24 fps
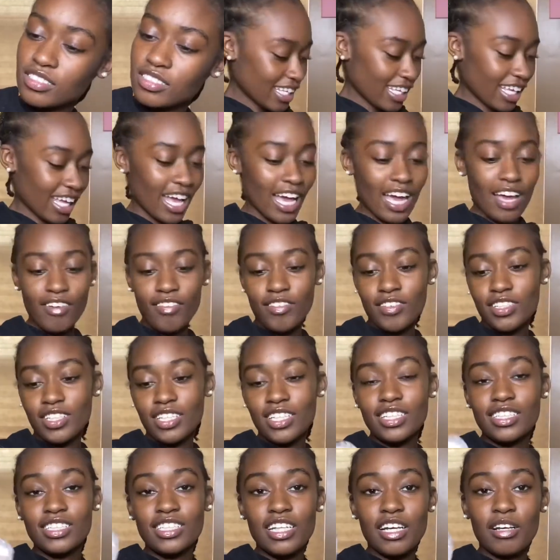I have
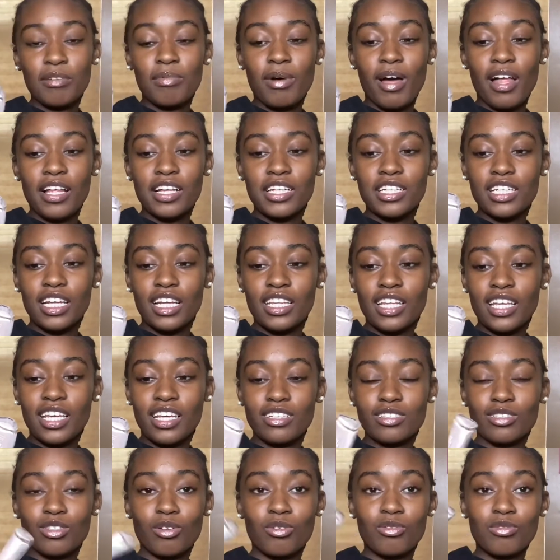this nail polish, I think
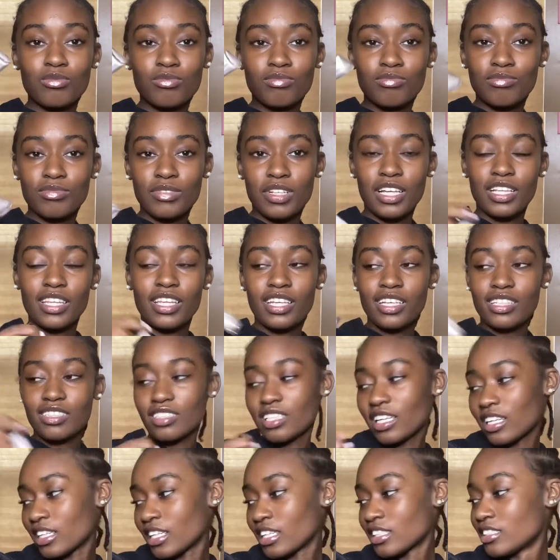it's old. I think it's
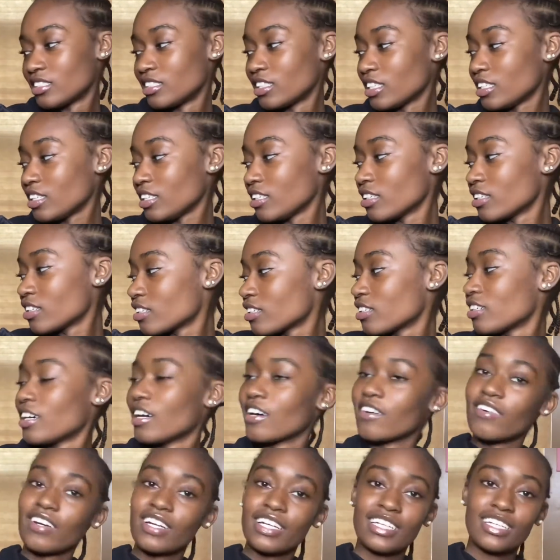like that sticky
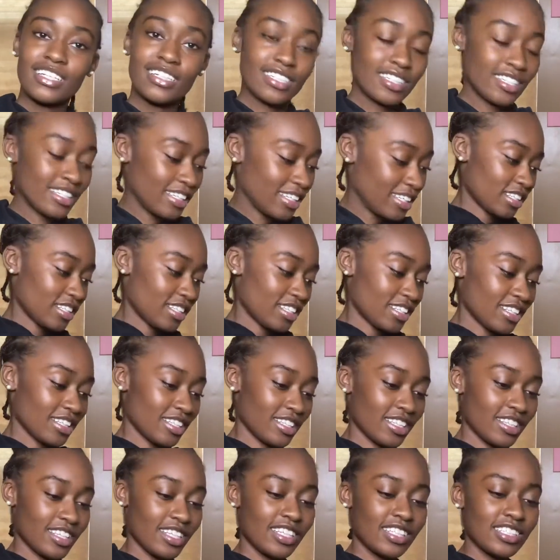already.
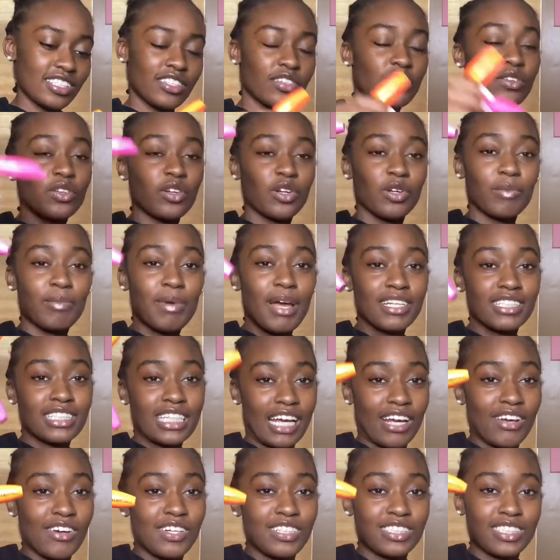These two little
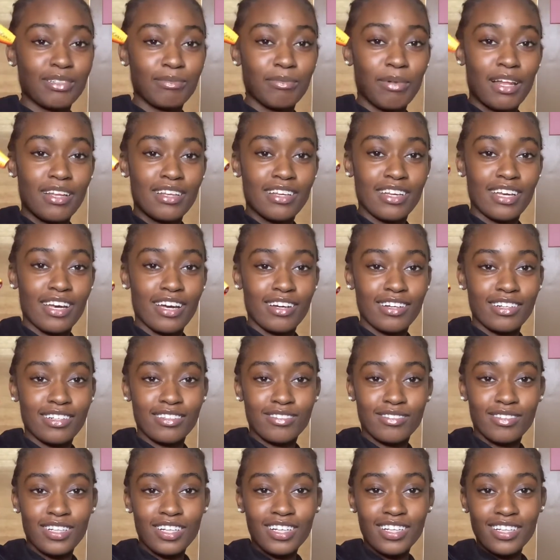mascaras I probably got
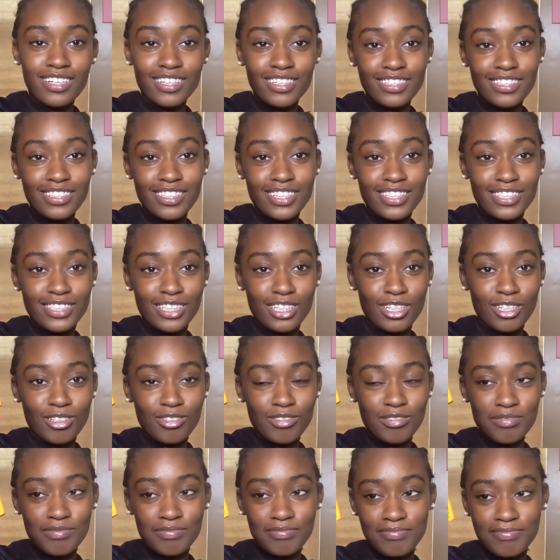years ago.
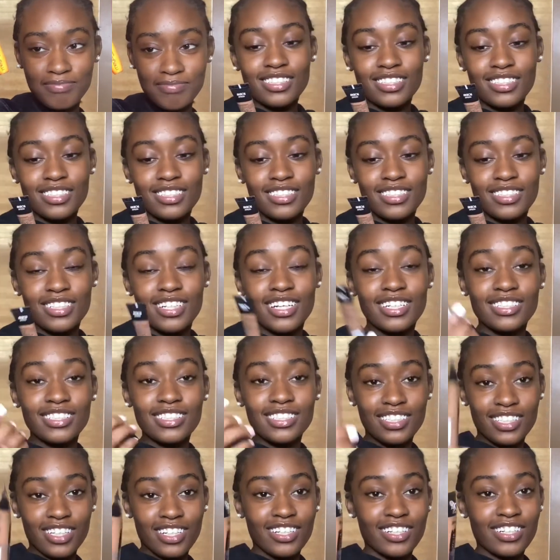
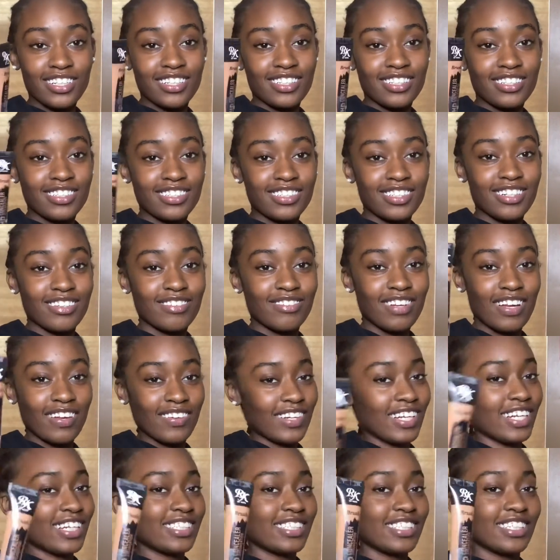Concealer and
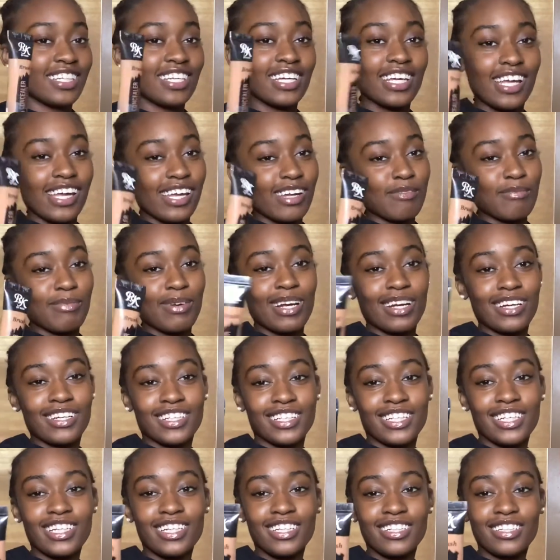foundation again
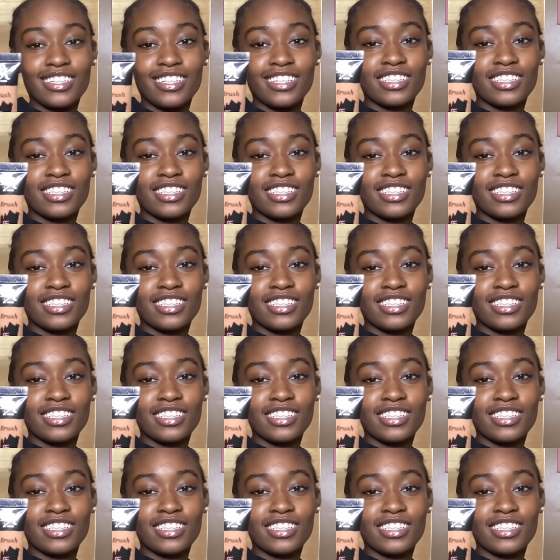apparently. This